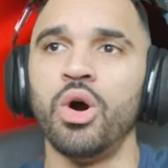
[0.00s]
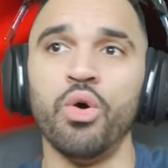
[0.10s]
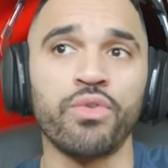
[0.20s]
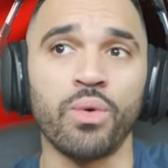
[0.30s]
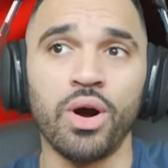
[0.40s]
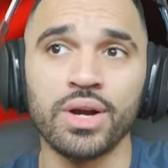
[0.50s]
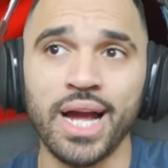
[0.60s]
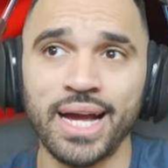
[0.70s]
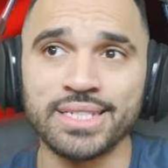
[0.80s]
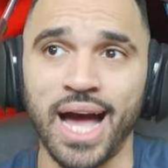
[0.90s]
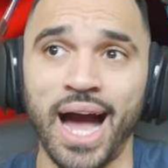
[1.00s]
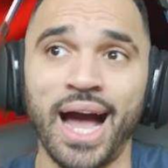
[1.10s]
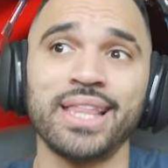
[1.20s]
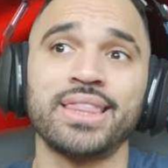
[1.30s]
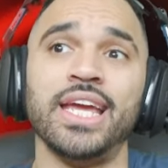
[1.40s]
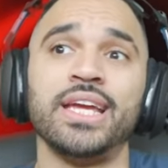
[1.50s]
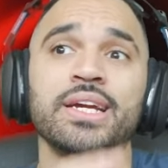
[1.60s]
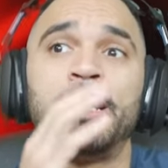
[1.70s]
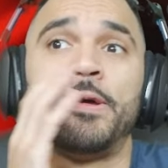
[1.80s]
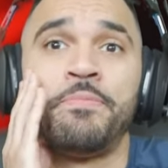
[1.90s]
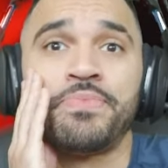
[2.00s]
overall guys i think